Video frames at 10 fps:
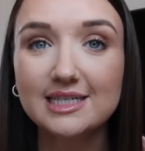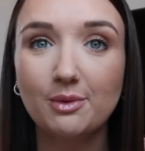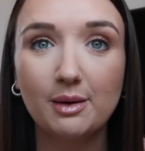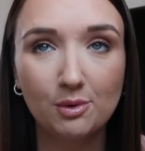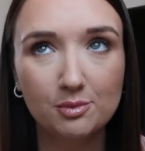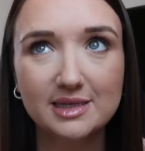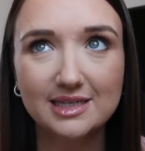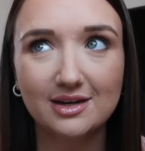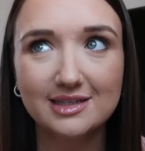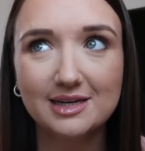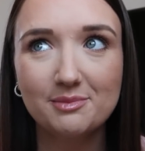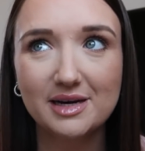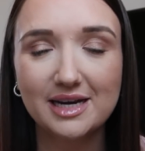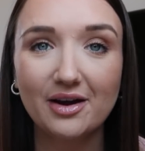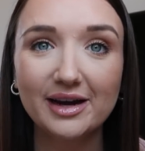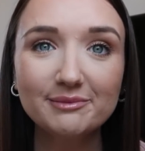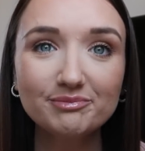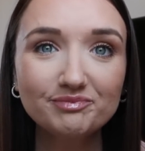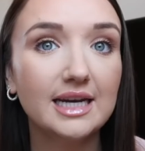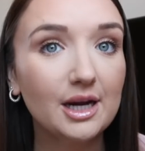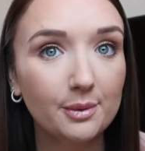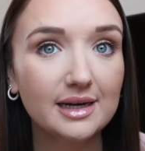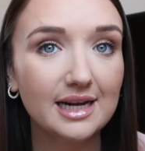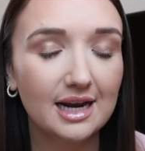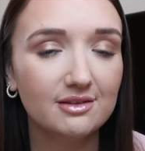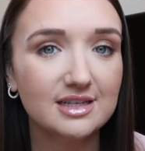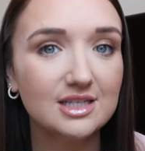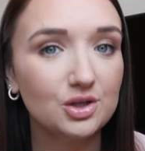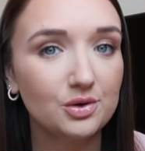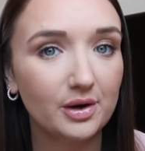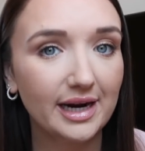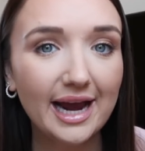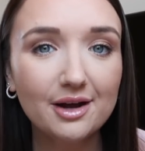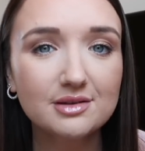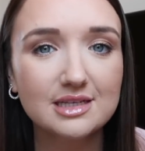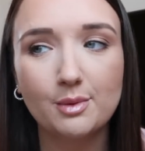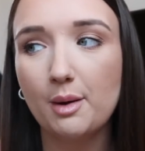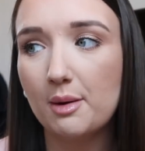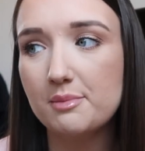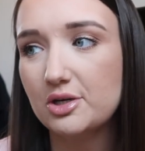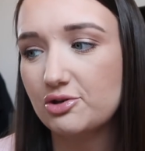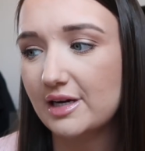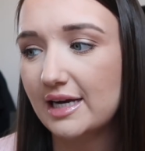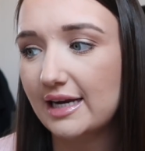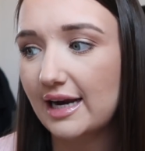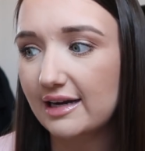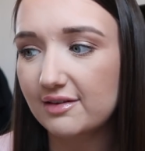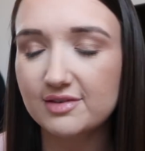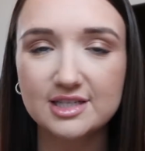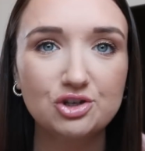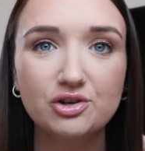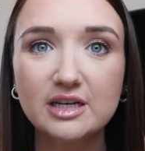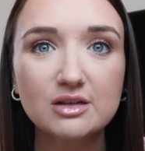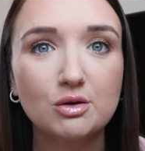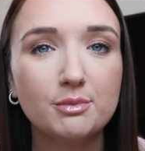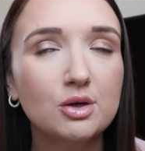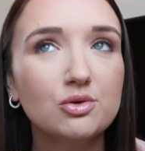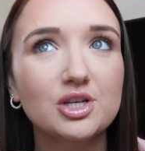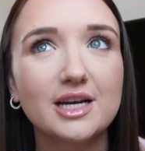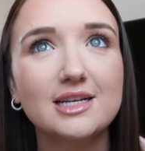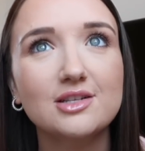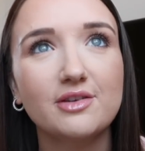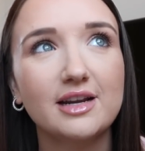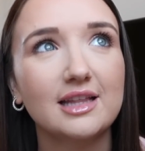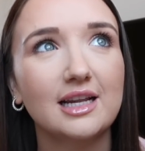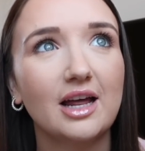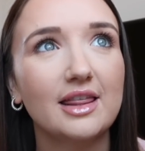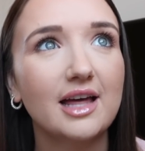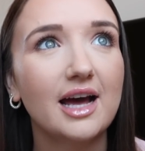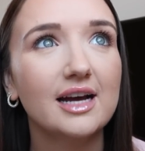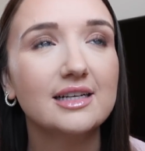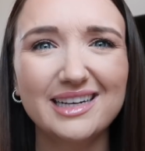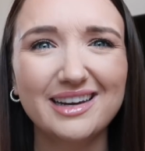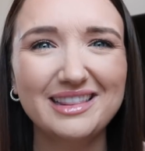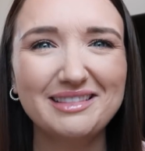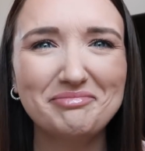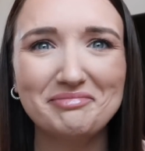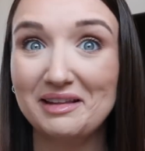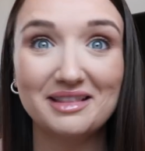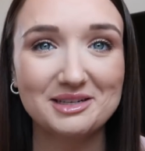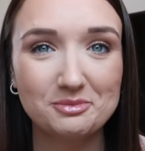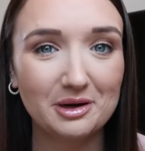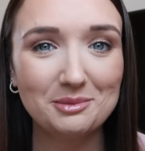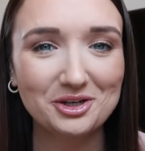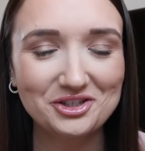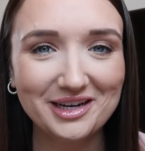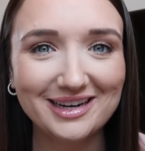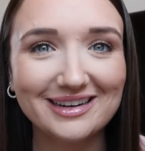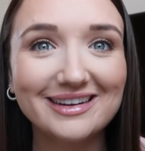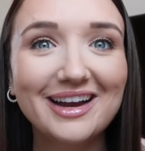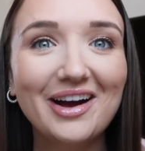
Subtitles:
So I will be starting at midnight. Liquid calories do not count. So I won't be drinking any fizzy drinks or milkshakes or anything like that. And I think that's pretty much it.